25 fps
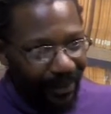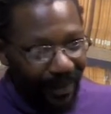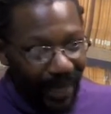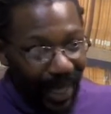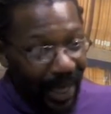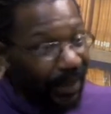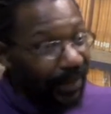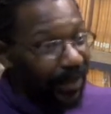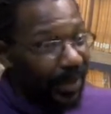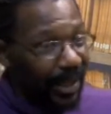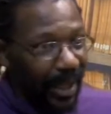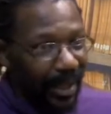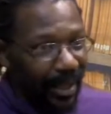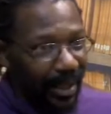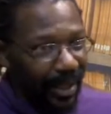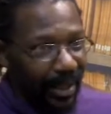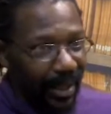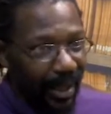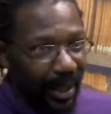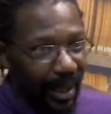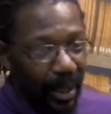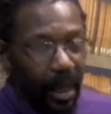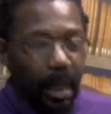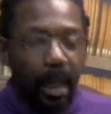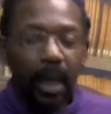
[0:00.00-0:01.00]
outside the
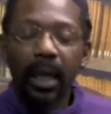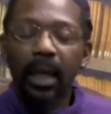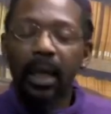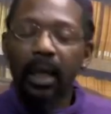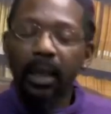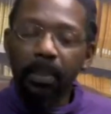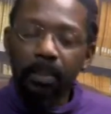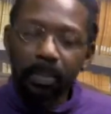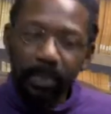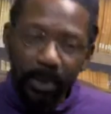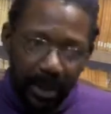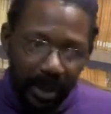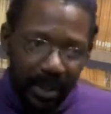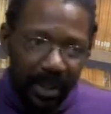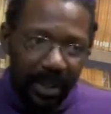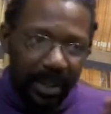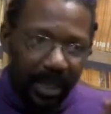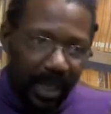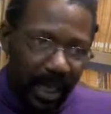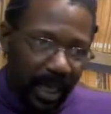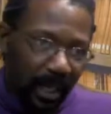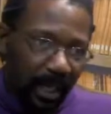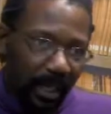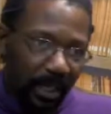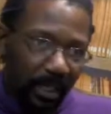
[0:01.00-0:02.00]
thing, it puts
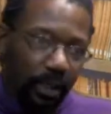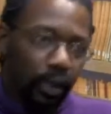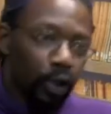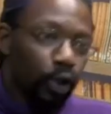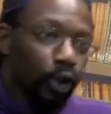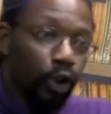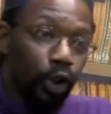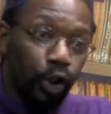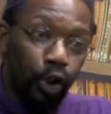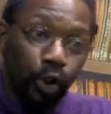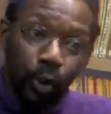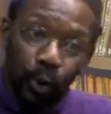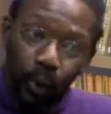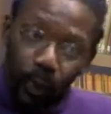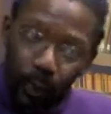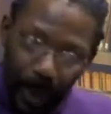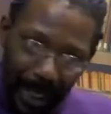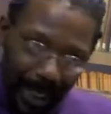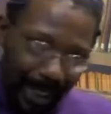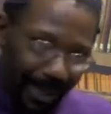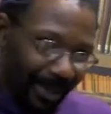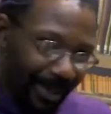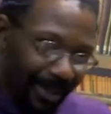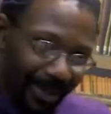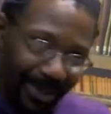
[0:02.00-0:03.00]
kids
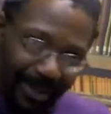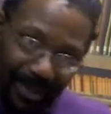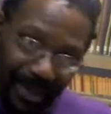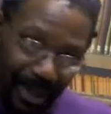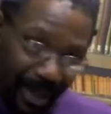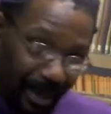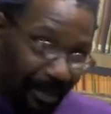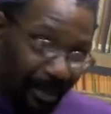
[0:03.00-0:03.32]
straight to sleep.